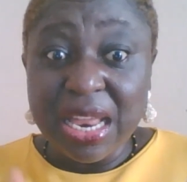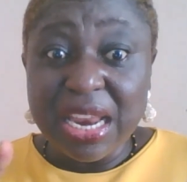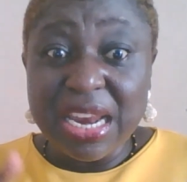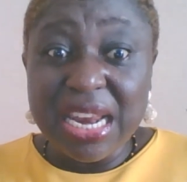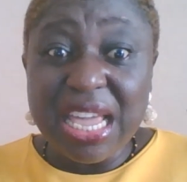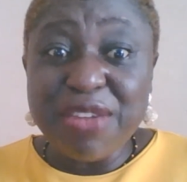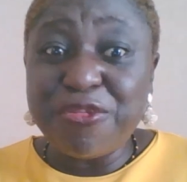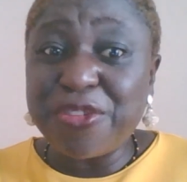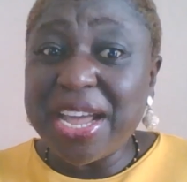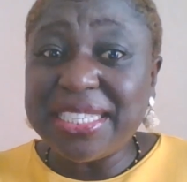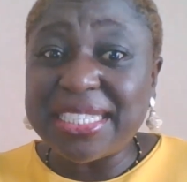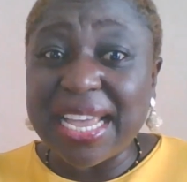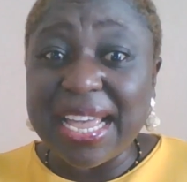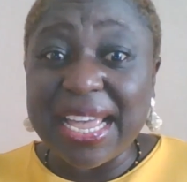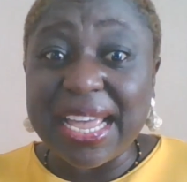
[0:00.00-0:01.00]
Leverage
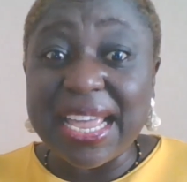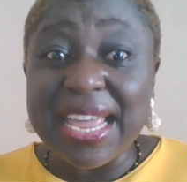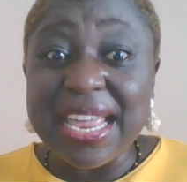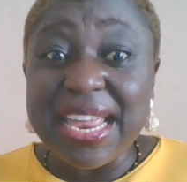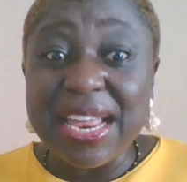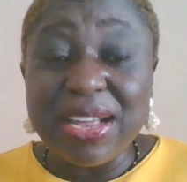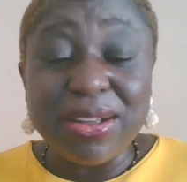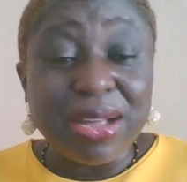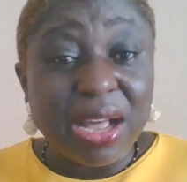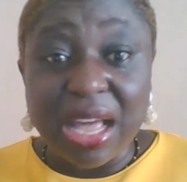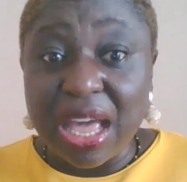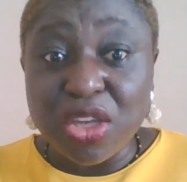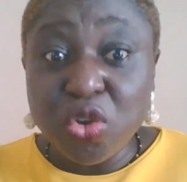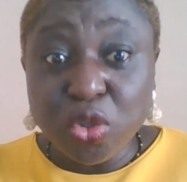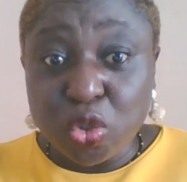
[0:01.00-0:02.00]

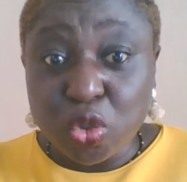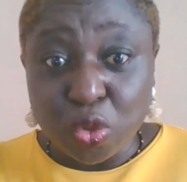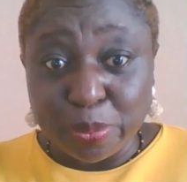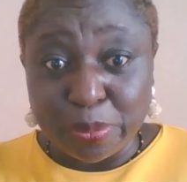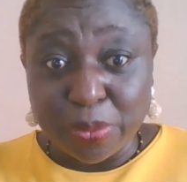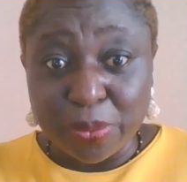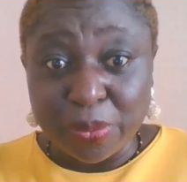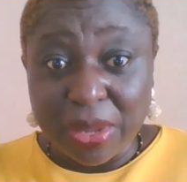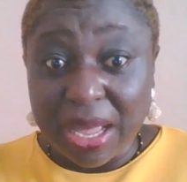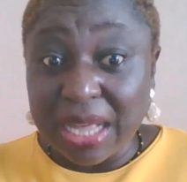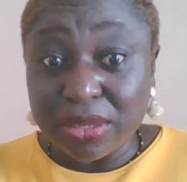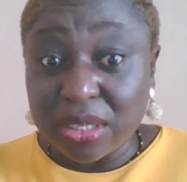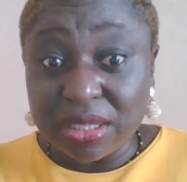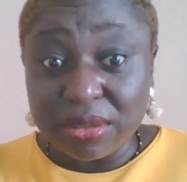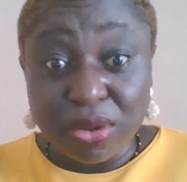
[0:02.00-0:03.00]
YouTube.
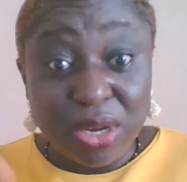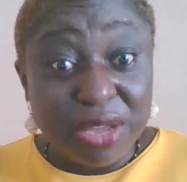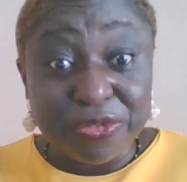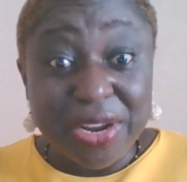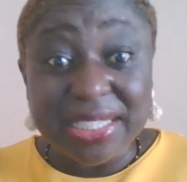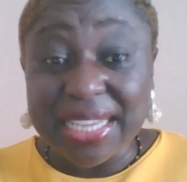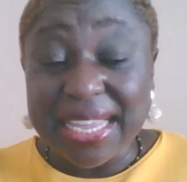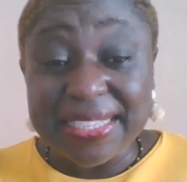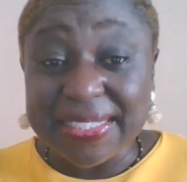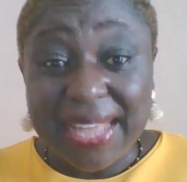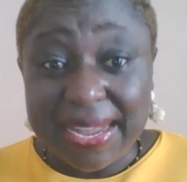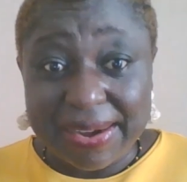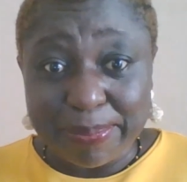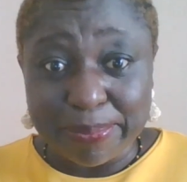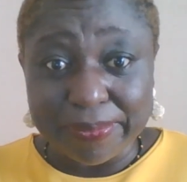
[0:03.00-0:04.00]
Leverage
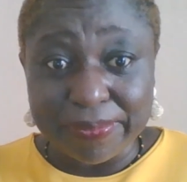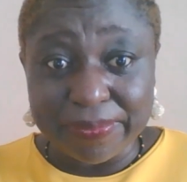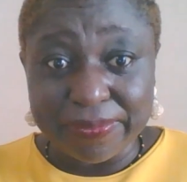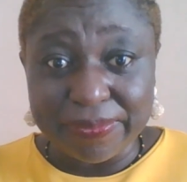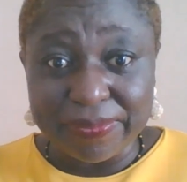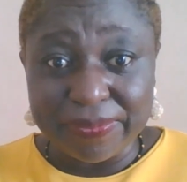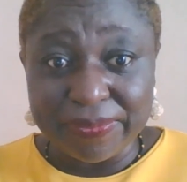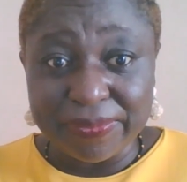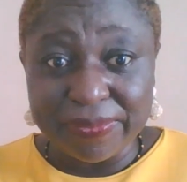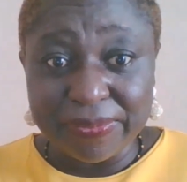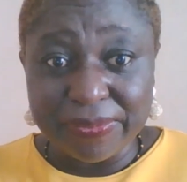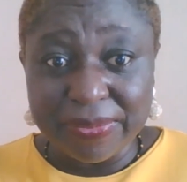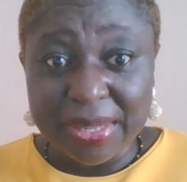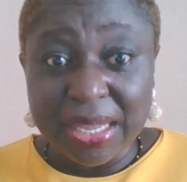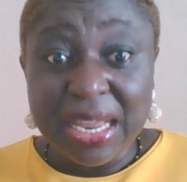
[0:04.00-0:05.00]
Instagram.
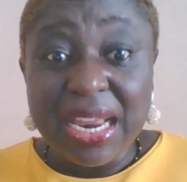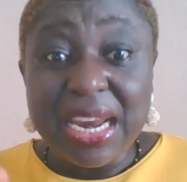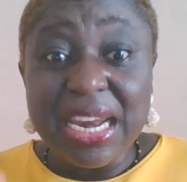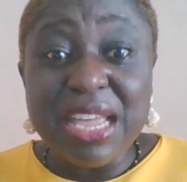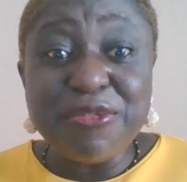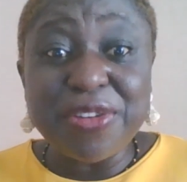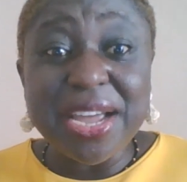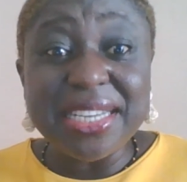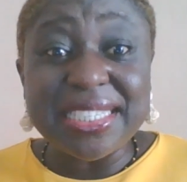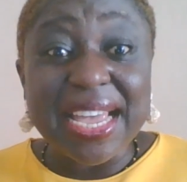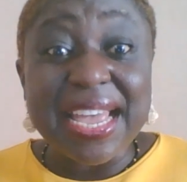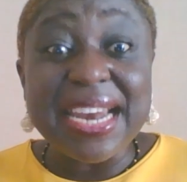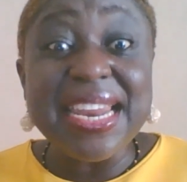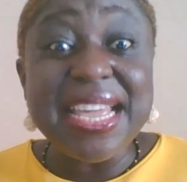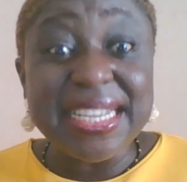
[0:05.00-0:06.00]
Leverage
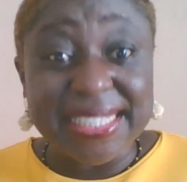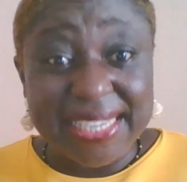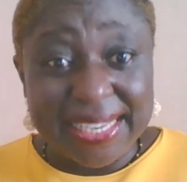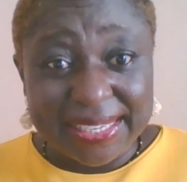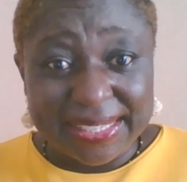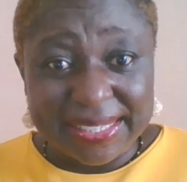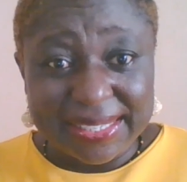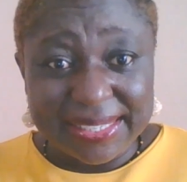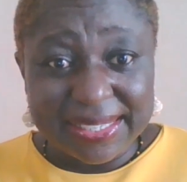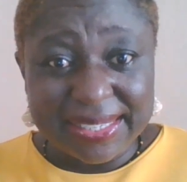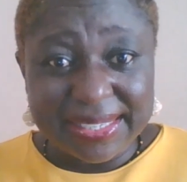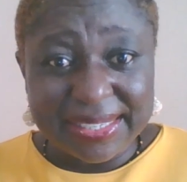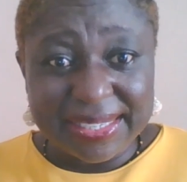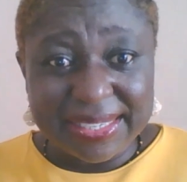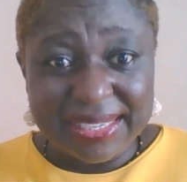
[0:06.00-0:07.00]
LinkedIn.
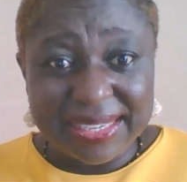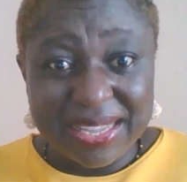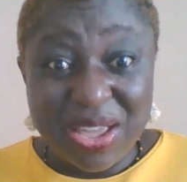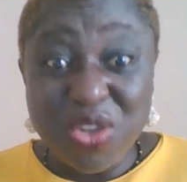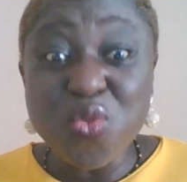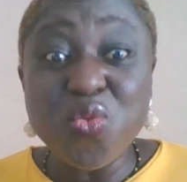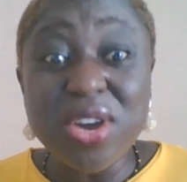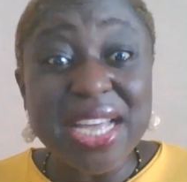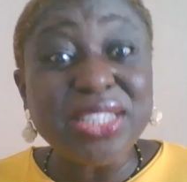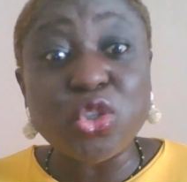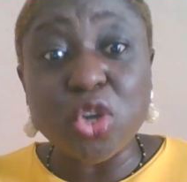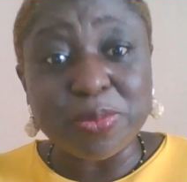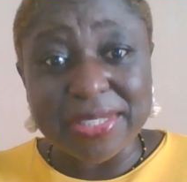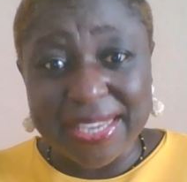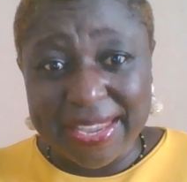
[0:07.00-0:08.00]
You will get
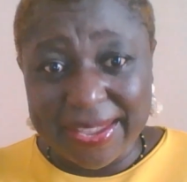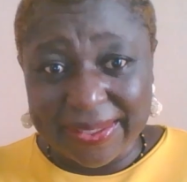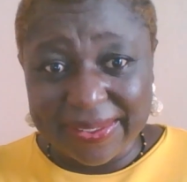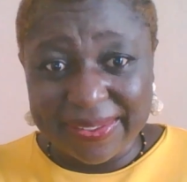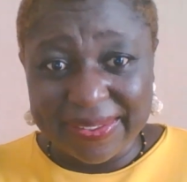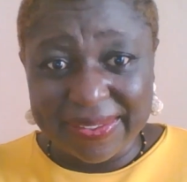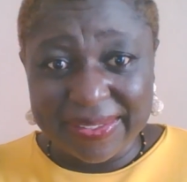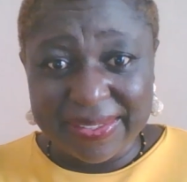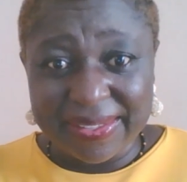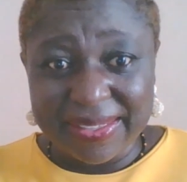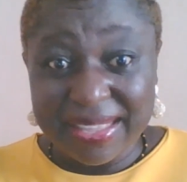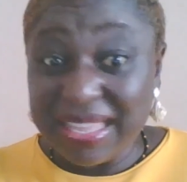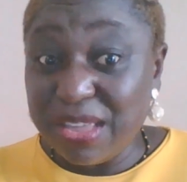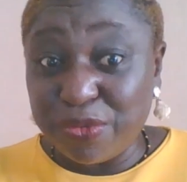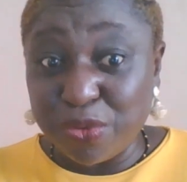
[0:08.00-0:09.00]
jobs here
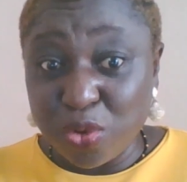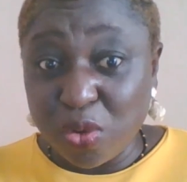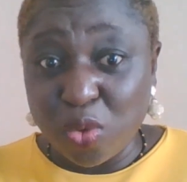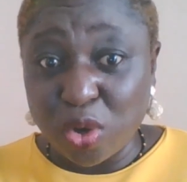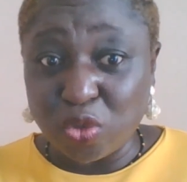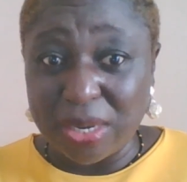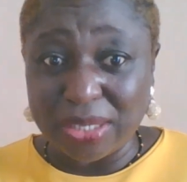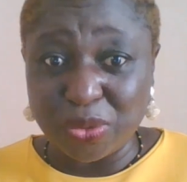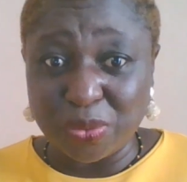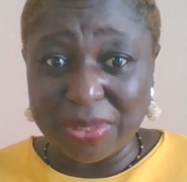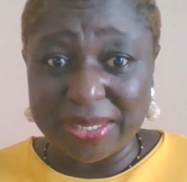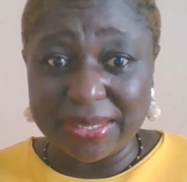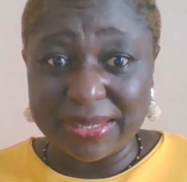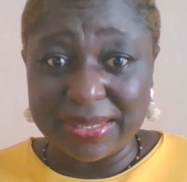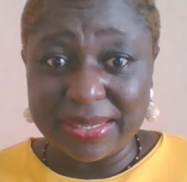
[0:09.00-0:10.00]
if you know what you are doing.
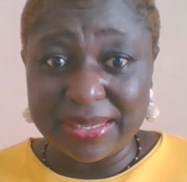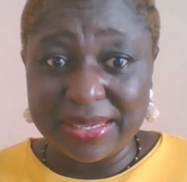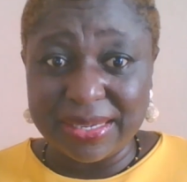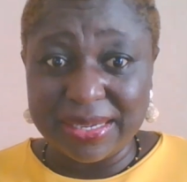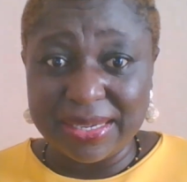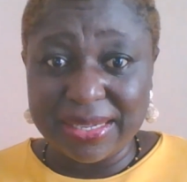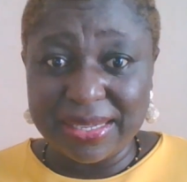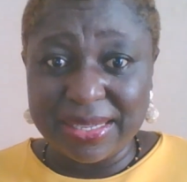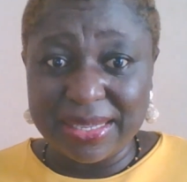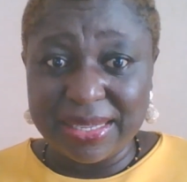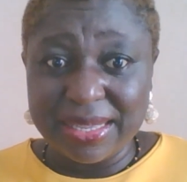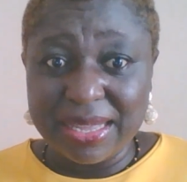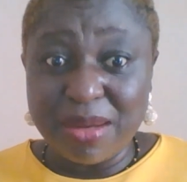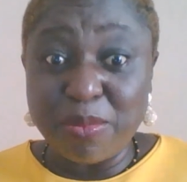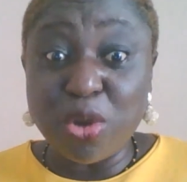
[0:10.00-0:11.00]

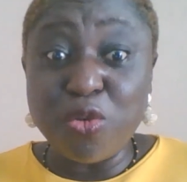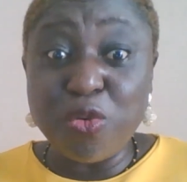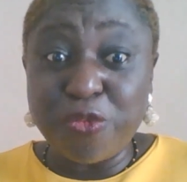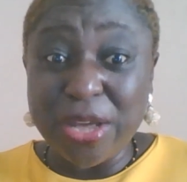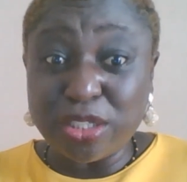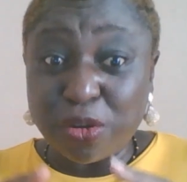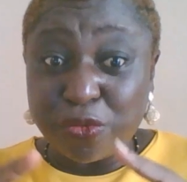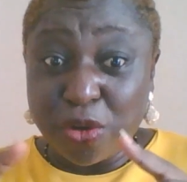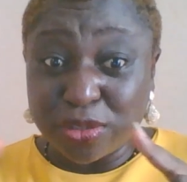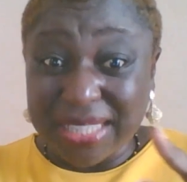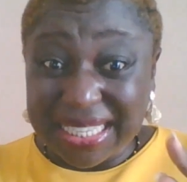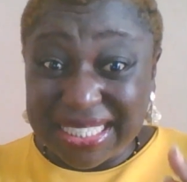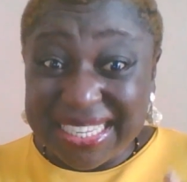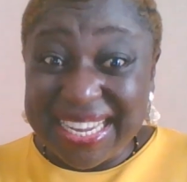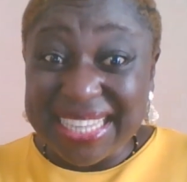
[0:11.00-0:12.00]
But you first of all
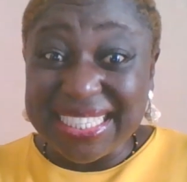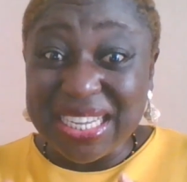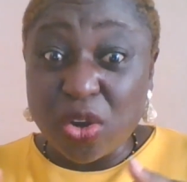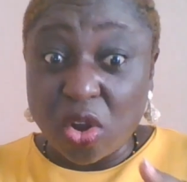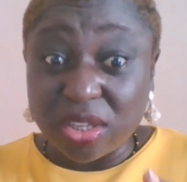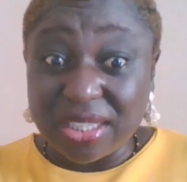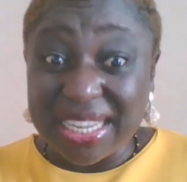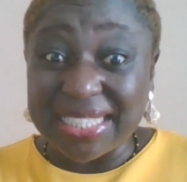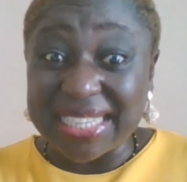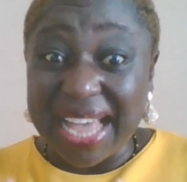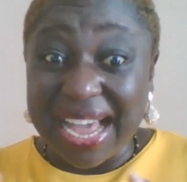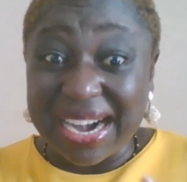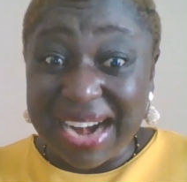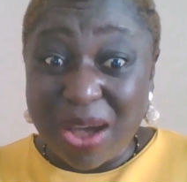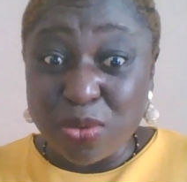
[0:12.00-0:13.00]
start creating content
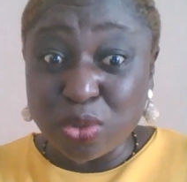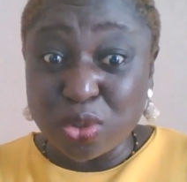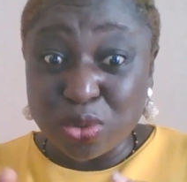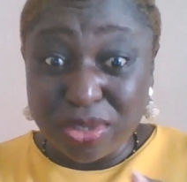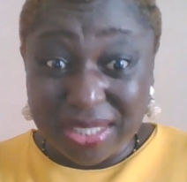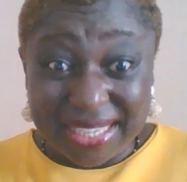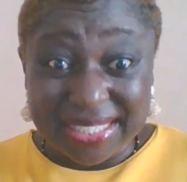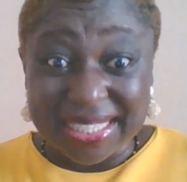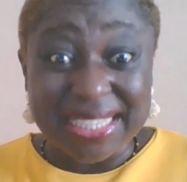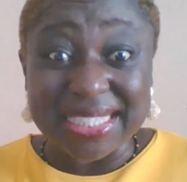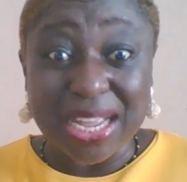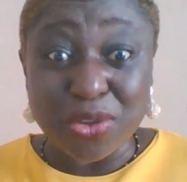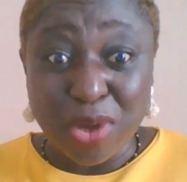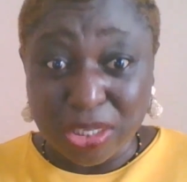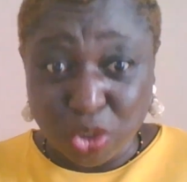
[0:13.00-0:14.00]
around these things
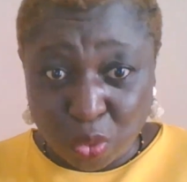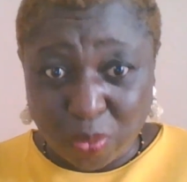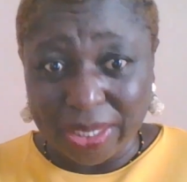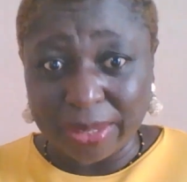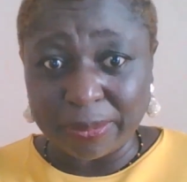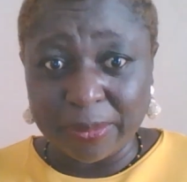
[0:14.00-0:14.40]
that you are doing.